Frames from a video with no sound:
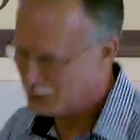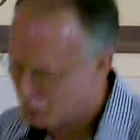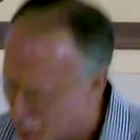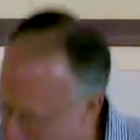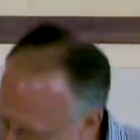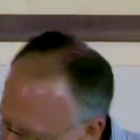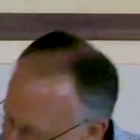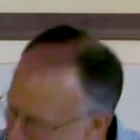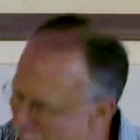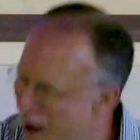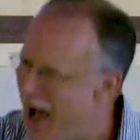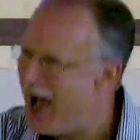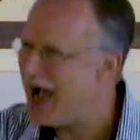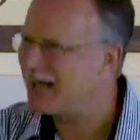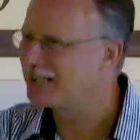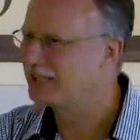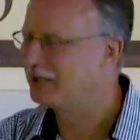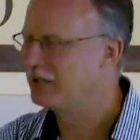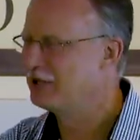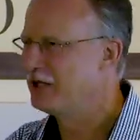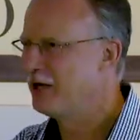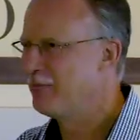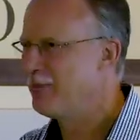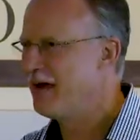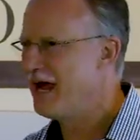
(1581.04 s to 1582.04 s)
blah. go back
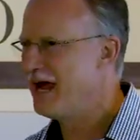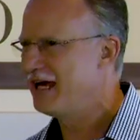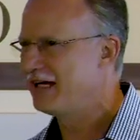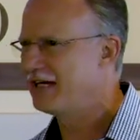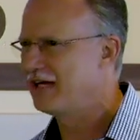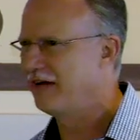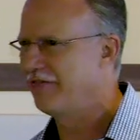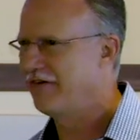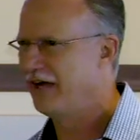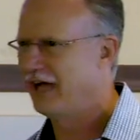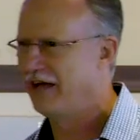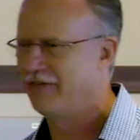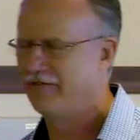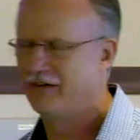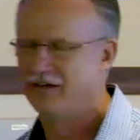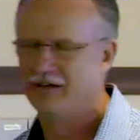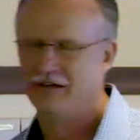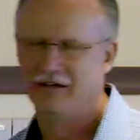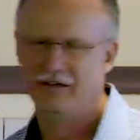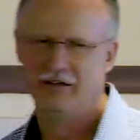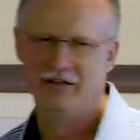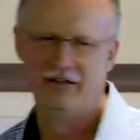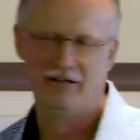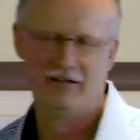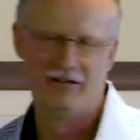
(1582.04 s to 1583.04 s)
to the bank of
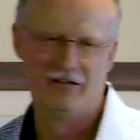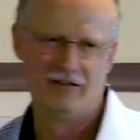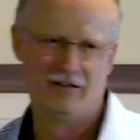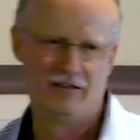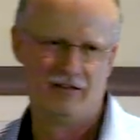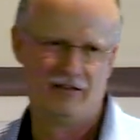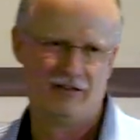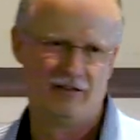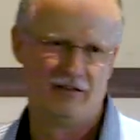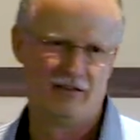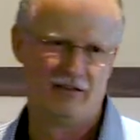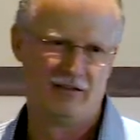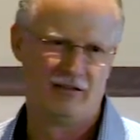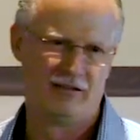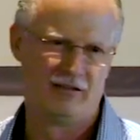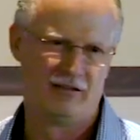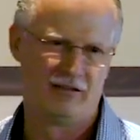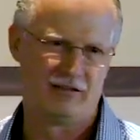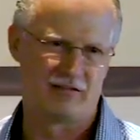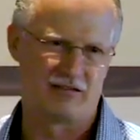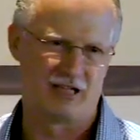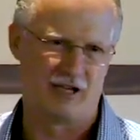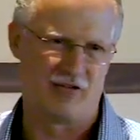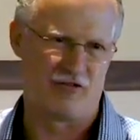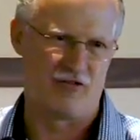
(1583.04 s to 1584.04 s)
heaven.
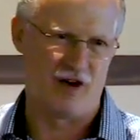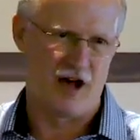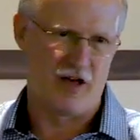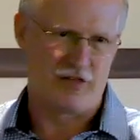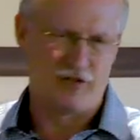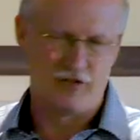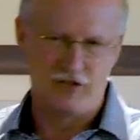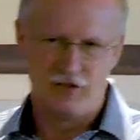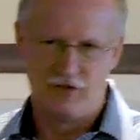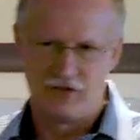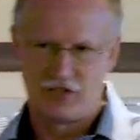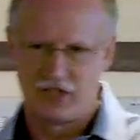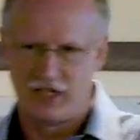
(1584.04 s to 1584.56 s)
Say, Father, you